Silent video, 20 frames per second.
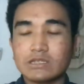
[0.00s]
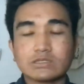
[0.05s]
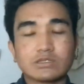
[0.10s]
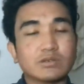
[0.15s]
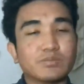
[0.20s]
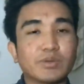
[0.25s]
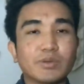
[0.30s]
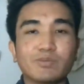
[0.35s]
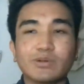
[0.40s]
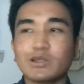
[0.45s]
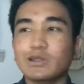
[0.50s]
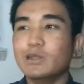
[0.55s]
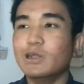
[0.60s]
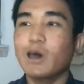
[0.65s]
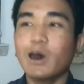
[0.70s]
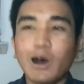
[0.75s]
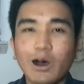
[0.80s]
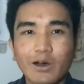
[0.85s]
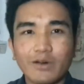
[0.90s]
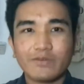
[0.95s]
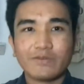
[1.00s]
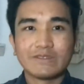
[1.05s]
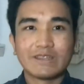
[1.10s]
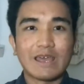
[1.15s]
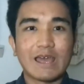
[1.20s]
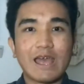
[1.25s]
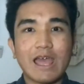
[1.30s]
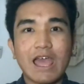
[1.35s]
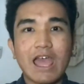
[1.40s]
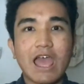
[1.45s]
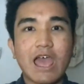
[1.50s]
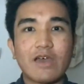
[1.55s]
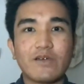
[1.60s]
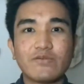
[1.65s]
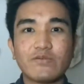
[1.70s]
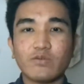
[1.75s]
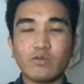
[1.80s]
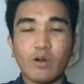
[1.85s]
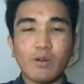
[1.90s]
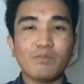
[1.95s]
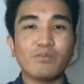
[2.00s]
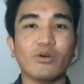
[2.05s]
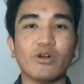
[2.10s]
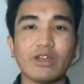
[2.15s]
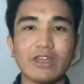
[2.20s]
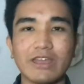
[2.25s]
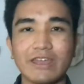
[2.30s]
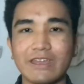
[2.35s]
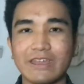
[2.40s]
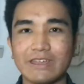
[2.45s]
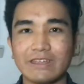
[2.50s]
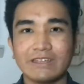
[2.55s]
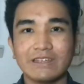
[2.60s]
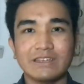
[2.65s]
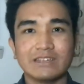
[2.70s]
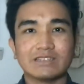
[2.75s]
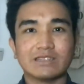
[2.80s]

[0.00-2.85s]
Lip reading: So people love that f1.8,